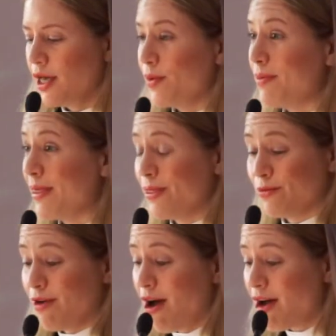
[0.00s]
we made the
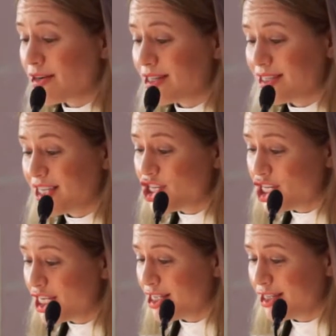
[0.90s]
wrong
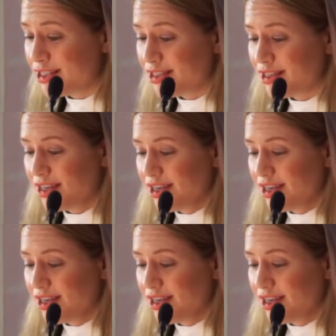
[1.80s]
decision,